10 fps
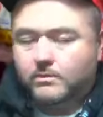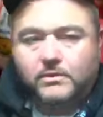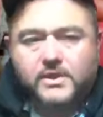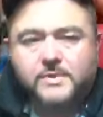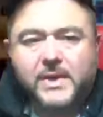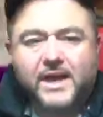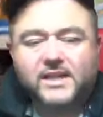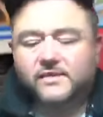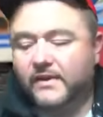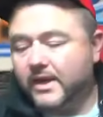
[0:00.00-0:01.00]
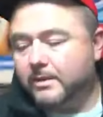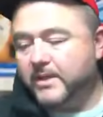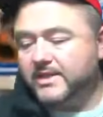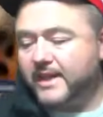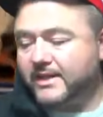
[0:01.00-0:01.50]
This pack's fighting me.
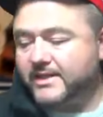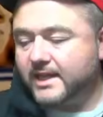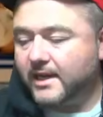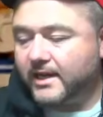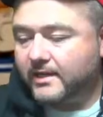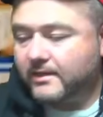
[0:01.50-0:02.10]
Is that a sign?